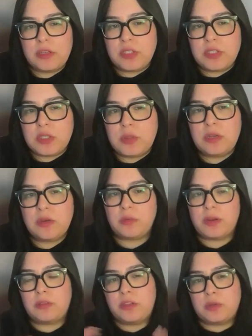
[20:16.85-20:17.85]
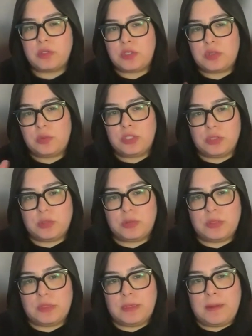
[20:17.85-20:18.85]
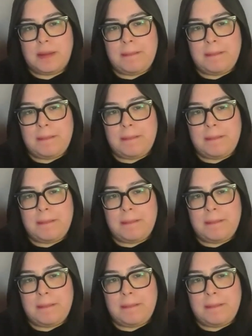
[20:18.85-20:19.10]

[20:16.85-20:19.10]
that you're doing around those two issues?